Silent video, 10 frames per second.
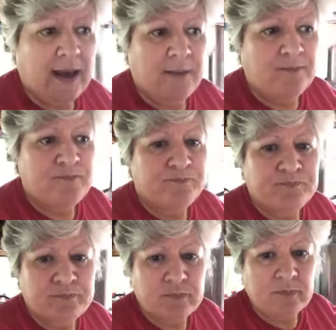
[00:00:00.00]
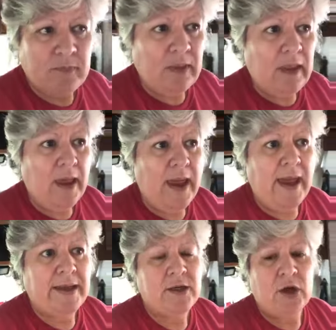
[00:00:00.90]

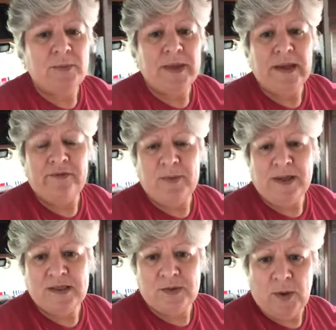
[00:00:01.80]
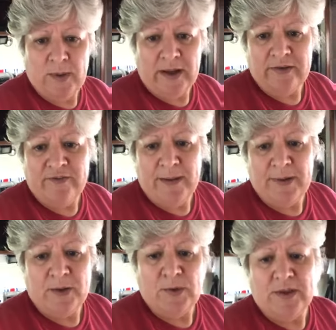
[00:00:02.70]
and hope that everybody's doing well in the
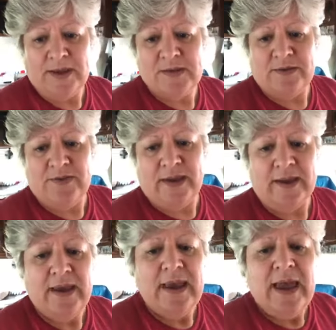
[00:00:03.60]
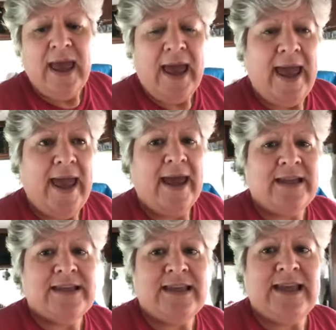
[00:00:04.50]
family and all of that sort of thing.
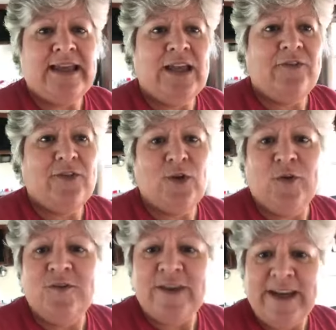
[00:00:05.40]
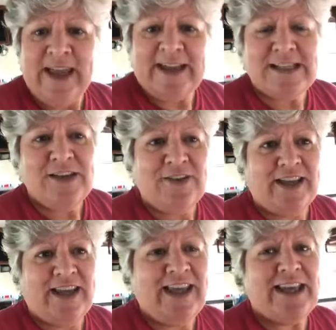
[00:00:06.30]
And then for your fun
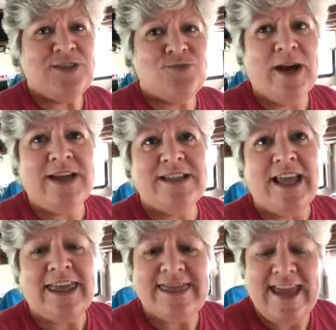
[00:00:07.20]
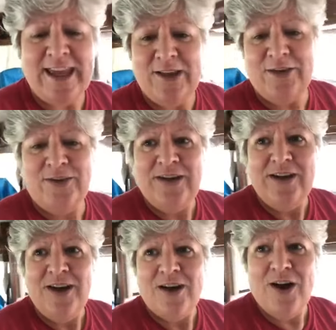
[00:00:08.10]
activity is write a thank you
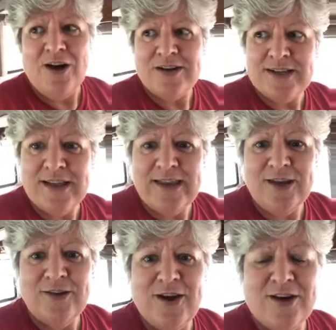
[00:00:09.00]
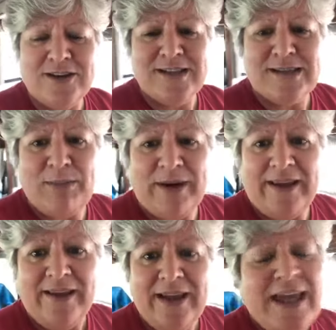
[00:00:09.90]
card. Send a thank you card to
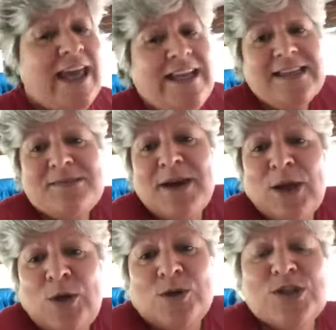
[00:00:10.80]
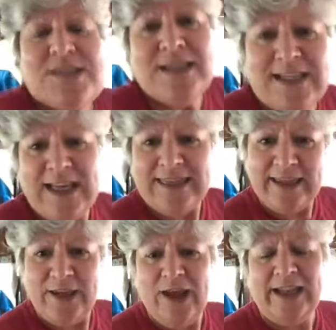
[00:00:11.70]
somebody. It doesn't matter who. Just send
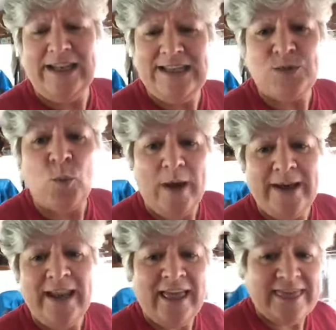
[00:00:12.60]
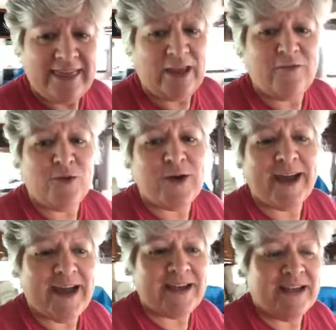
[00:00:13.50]
at least one thankful
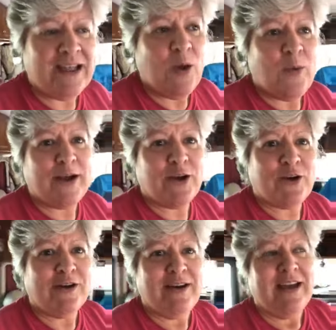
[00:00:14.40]
card, one